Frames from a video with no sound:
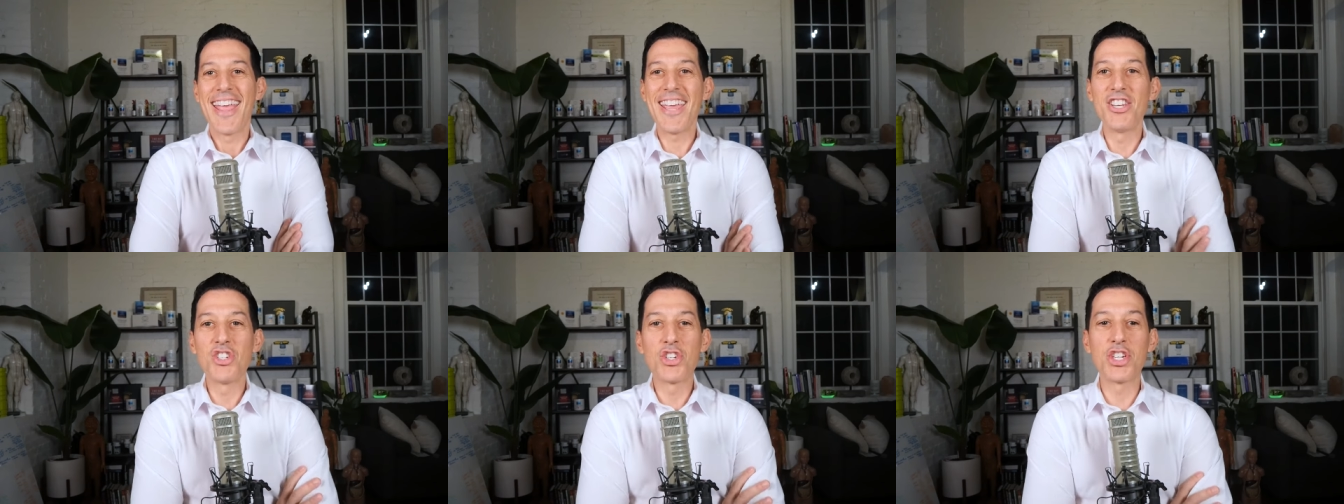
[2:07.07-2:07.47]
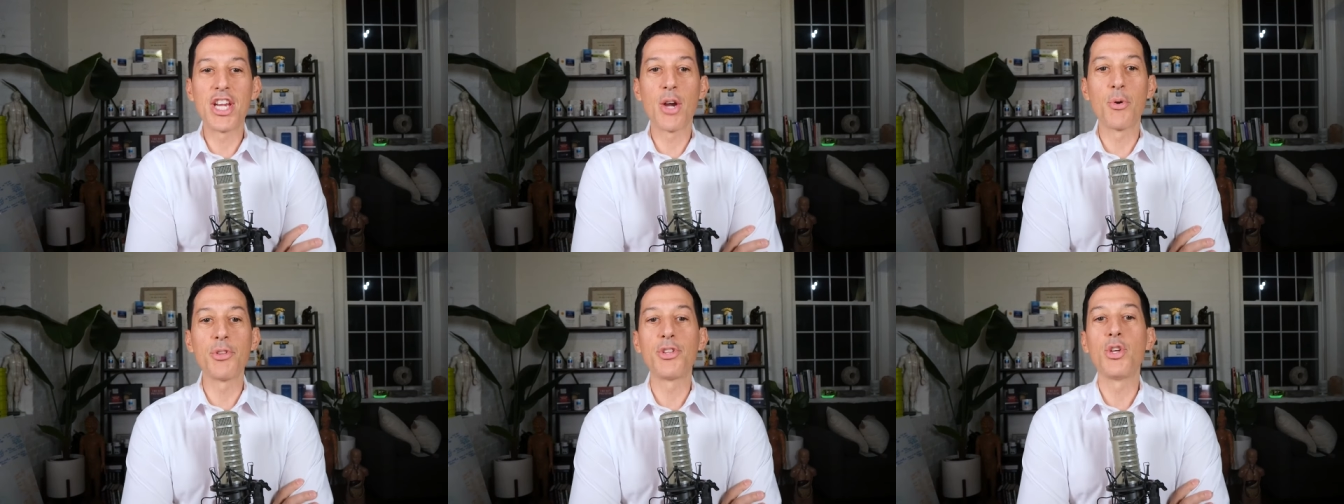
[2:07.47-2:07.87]
and
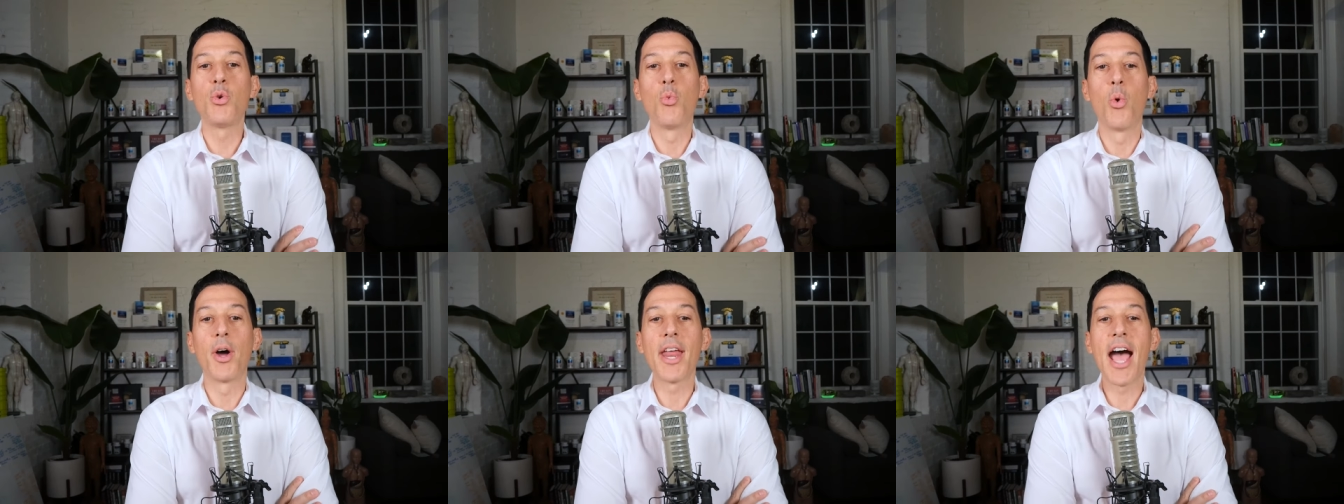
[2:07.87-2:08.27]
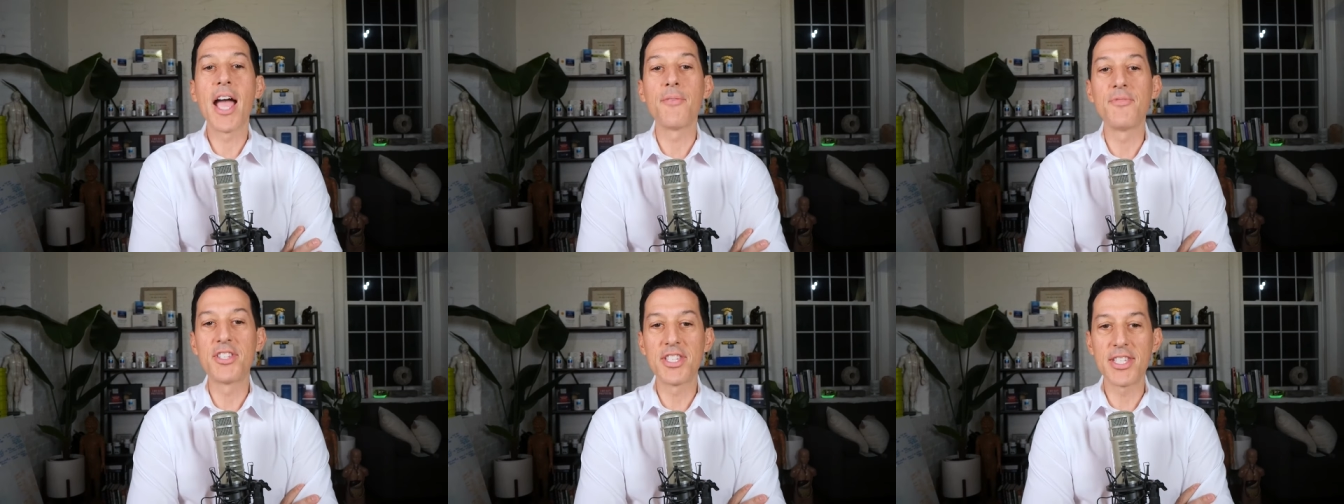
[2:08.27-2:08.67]
share with you what
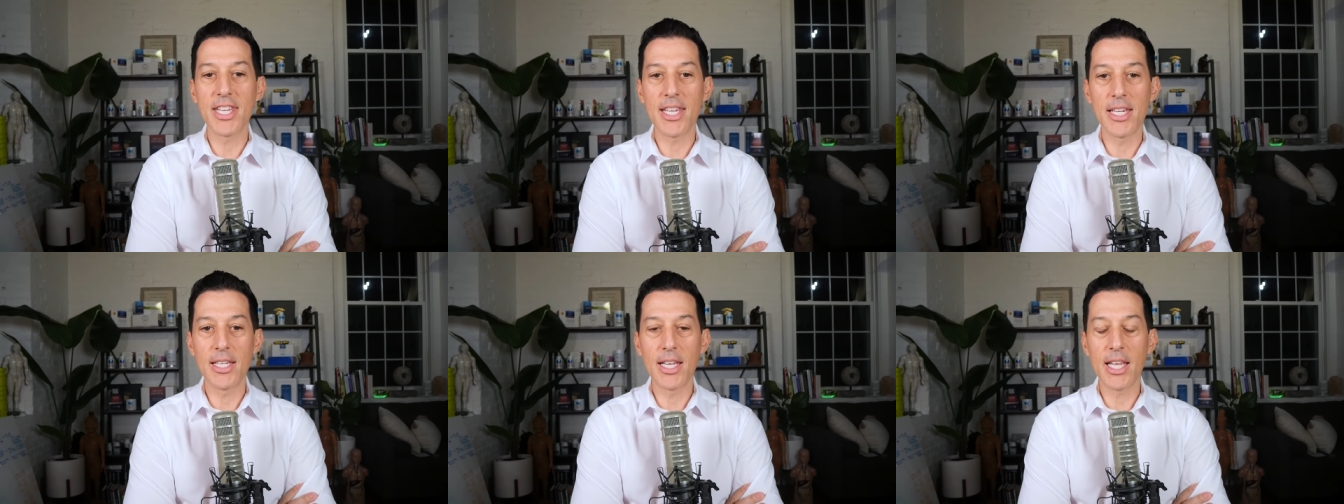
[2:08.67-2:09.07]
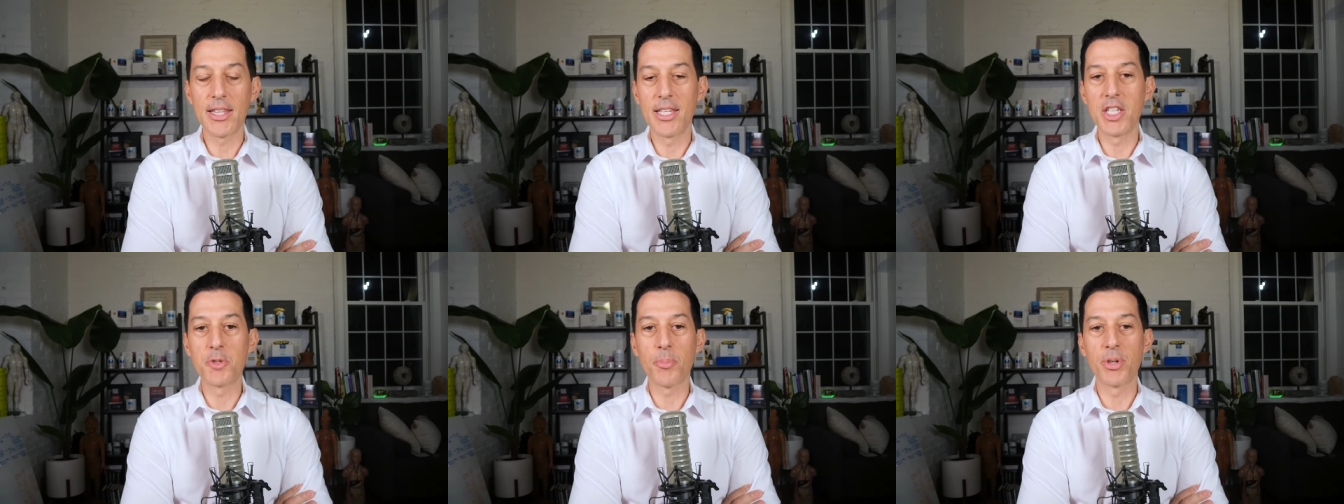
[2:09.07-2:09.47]
I've seen
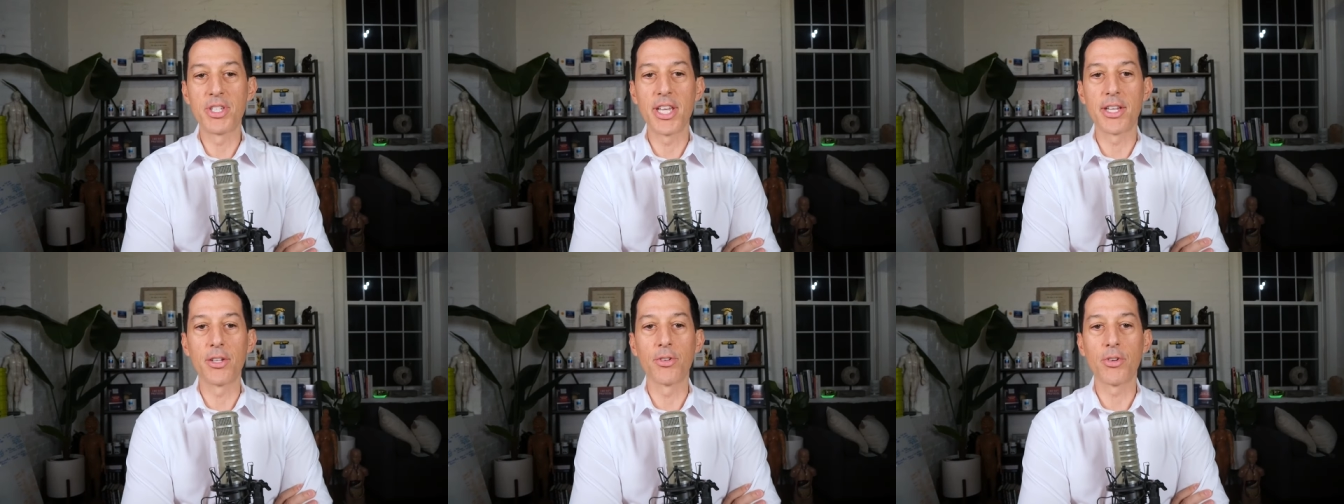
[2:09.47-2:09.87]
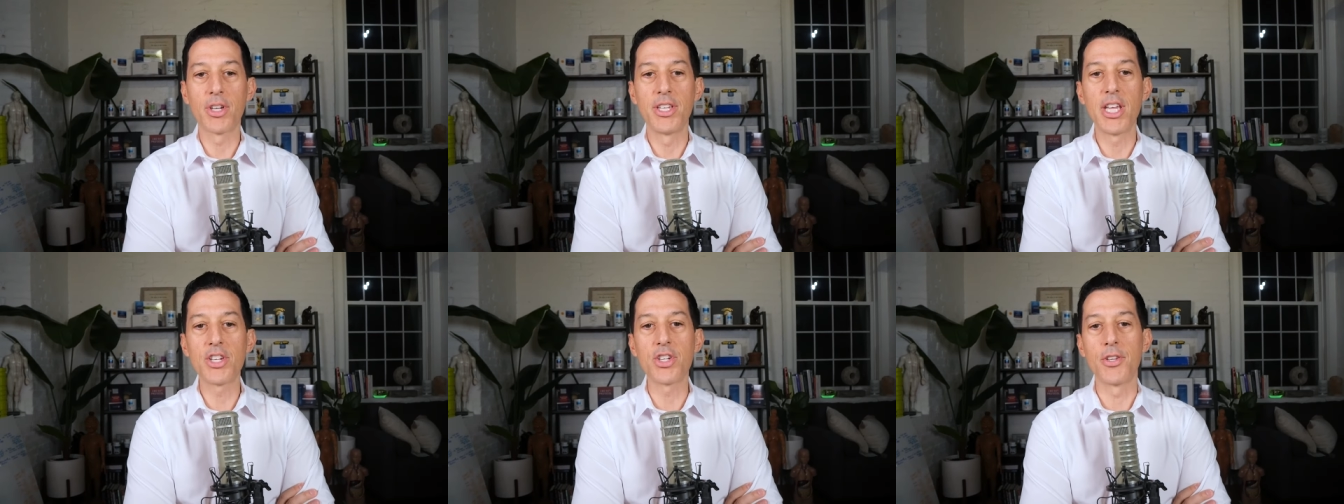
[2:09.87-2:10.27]
in these particular
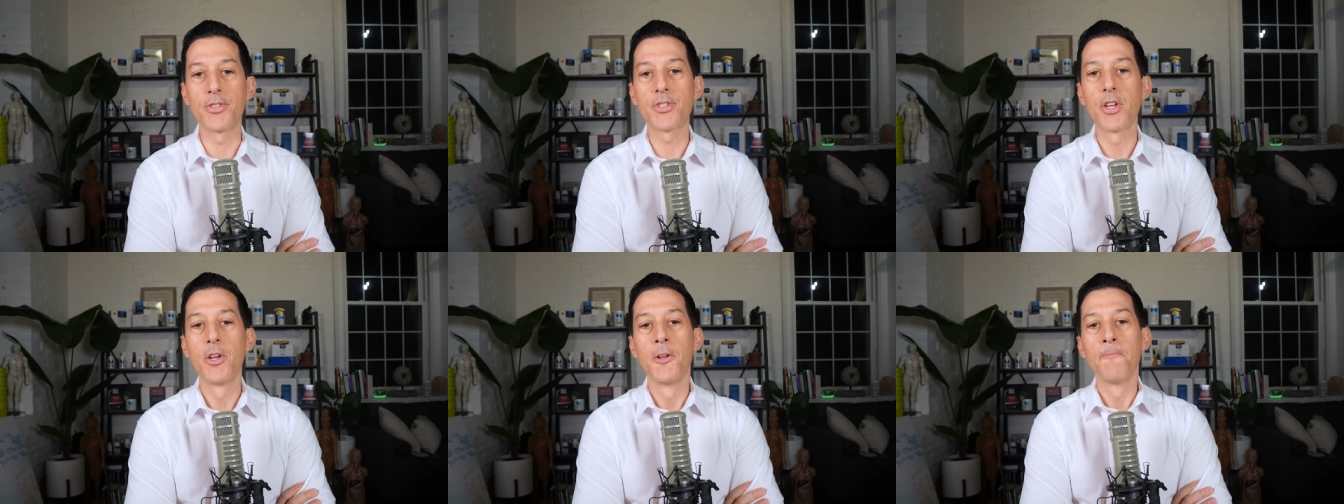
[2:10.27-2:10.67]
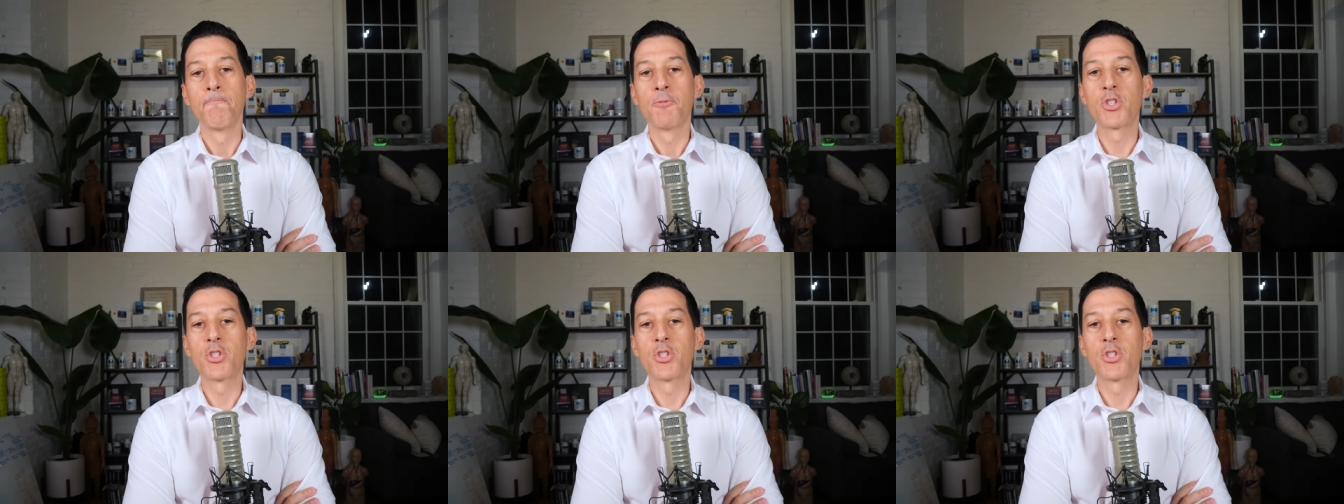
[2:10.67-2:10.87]
conditions.